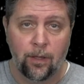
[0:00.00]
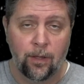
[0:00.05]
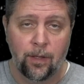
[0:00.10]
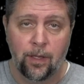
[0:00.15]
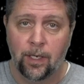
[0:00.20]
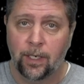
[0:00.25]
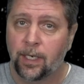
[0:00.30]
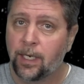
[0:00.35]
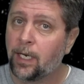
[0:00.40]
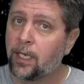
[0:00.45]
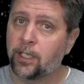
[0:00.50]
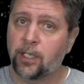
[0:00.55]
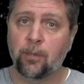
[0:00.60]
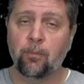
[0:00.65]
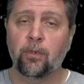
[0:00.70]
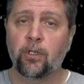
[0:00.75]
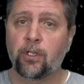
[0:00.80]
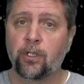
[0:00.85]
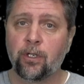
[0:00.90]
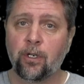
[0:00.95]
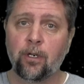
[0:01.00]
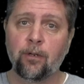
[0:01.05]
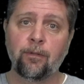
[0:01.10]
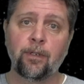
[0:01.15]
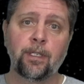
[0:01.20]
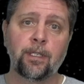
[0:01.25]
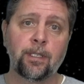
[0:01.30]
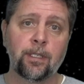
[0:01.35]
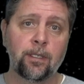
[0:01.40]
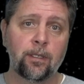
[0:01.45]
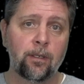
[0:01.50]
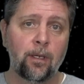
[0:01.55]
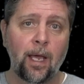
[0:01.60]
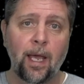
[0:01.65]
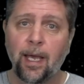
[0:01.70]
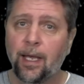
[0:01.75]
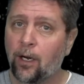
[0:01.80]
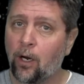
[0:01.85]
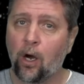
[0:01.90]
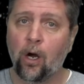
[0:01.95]
The customer service
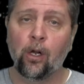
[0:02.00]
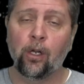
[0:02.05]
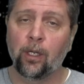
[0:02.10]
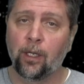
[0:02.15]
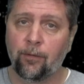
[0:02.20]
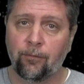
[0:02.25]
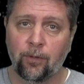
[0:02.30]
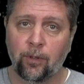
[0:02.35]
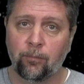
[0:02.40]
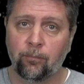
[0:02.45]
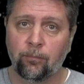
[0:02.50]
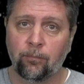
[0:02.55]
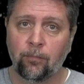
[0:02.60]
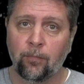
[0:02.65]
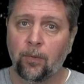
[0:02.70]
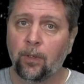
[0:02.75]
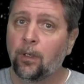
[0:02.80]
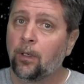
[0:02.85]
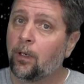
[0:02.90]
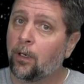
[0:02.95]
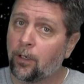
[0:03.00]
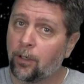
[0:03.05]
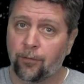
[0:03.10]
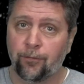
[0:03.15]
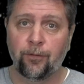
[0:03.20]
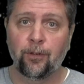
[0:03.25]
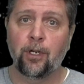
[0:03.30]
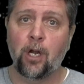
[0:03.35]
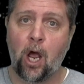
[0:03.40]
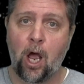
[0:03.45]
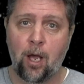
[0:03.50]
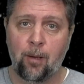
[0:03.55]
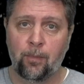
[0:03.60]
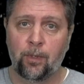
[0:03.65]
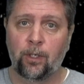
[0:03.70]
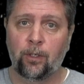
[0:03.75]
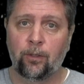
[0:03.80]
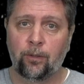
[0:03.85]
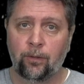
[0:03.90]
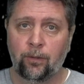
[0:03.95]
at all of them are
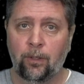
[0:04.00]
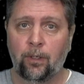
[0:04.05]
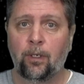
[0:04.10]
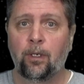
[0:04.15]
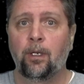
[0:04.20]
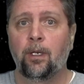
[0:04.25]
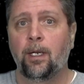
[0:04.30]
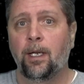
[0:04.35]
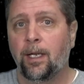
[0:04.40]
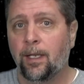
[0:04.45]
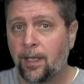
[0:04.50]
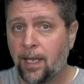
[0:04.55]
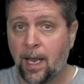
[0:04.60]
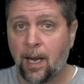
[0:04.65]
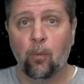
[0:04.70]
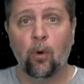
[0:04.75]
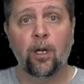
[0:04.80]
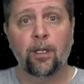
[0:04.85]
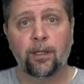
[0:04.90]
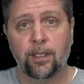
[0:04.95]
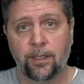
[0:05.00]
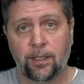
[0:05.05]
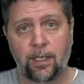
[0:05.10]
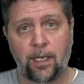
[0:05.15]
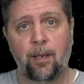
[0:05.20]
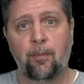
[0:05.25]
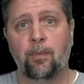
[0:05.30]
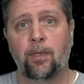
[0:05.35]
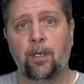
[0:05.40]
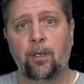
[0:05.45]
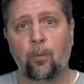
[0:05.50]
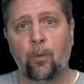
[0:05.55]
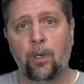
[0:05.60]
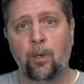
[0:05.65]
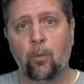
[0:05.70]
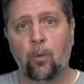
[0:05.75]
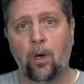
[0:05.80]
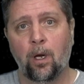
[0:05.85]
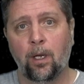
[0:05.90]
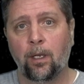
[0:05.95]
phenomenal. And they want the same thing we
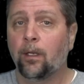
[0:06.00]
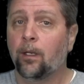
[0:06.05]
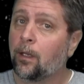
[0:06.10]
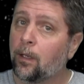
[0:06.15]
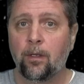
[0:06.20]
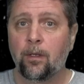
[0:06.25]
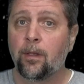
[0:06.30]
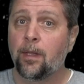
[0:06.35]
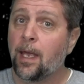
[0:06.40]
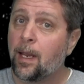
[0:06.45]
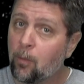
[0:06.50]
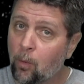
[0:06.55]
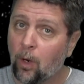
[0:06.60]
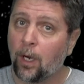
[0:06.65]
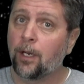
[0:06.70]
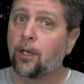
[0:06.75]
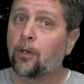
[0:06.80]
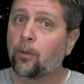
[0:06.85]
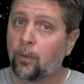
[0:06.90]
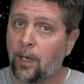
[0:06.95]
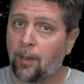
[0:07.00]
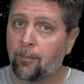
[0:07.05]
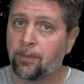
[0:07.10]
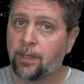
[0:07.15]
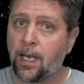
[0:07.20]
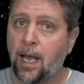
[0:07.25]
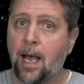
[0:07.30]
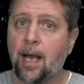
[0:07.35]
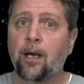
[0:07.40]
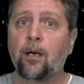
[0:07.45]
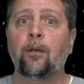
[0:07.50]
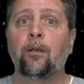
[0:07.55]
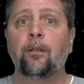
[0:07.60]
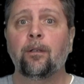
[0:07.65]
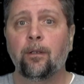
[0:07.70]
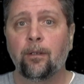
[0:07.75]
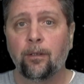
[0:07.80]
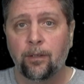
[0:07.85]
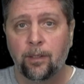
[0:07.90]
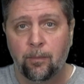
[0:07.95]
want. They want your reptile
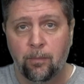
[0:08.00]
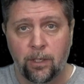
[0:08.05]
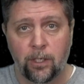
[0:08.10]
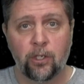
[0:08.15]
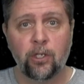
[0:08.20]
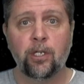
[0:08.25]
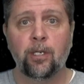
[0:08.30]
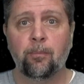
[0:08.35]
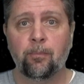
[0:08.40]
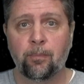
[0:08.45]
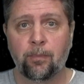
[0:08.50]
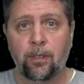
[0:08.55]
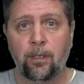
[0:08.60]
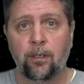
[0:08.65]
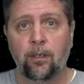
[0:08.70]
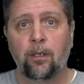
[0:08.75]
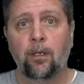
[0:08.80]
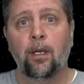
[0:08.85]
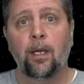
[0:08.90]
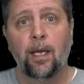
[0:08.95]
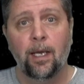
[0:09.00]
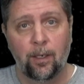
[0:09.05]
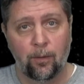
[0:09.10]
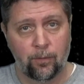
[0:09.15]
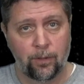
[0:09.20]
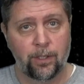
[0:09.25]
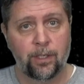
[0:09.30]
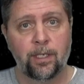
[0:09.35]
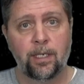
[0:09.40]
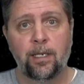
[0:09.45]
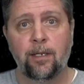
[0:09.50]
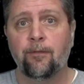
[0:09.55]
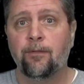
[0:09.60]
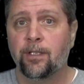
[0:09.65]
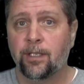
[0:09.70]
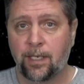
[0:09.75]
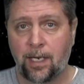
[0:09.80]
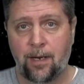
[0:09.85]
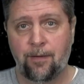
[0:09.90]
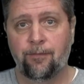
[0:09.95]
to be shipped and received
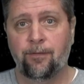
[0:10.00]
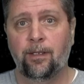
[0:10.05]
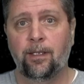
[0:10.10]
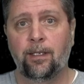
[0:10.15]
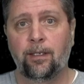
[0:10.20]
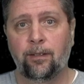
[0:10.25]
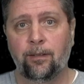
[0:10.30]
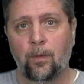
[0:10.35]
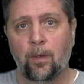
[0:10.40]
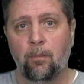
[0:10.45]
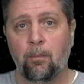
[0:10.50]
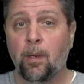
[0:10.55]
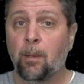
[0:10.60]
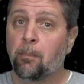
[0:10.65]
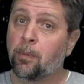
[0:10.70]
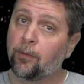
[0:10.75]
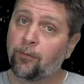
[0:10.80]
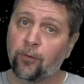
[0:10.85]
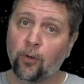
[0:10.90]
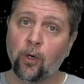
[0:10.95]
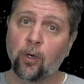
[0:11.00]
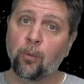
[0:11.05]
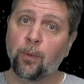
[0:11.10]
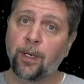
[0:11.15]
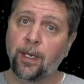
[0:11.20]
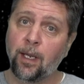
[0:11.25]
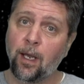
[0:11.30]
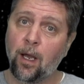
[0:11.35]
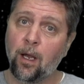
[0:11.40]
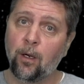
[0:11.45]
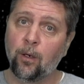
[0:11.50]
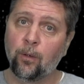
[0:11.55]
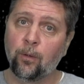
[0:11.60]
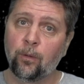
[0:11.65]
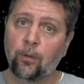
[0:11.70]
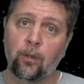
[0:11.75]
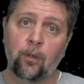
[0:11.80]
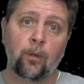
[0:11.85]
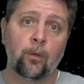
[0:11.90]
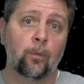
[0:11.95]
safely. But before we go,
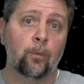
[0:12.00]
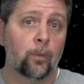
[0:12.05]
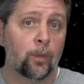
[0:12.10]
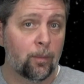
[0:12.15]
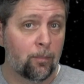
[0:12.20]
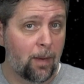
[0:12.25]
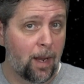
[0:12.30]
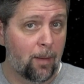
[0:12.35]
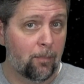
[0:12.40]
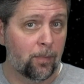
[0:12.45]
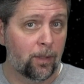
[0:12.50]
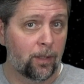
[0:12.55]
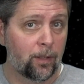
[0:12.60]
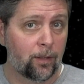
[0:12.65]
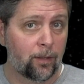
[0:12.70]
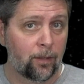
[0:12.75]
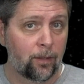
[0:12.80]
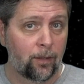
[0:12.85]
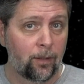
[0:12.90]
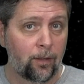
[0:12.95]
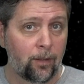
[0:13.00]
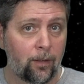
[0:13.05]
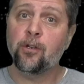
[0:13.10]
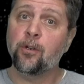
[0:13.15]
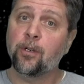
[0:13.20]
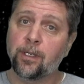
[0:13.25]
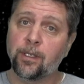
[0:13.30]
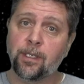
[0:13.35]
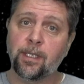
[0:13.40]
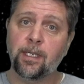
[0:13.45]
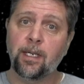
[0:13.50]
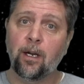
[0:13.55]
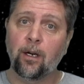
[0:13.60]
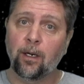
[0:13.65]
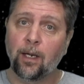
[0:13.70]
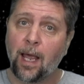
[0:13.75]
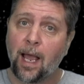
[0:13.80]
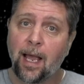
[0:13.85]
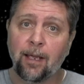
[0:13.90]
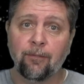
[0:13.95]
remember, you can see our
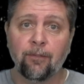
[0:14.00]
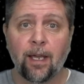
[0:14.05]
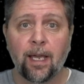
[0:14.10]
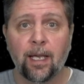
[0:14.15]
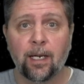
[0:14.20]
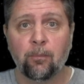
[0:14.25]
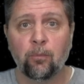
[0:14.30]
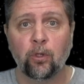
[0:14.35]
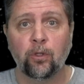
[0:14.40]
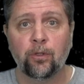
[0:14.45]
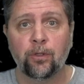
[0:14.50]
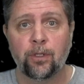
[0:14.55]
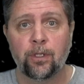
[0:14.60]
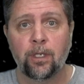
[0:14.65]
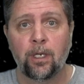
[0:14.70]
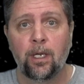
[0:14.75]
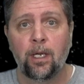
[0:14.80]
live animals